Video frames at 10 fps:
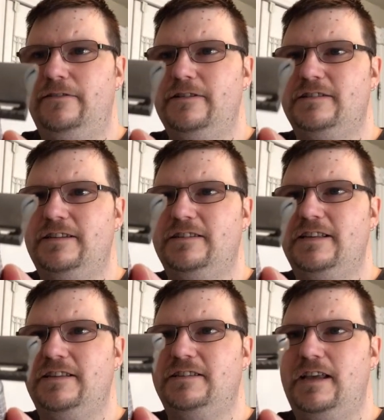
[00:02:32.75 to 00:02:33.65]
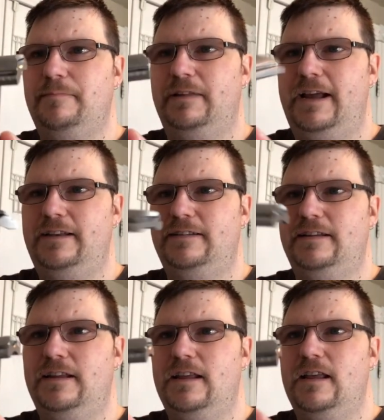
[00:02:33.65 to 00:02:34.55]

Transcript: and this is the C-plate,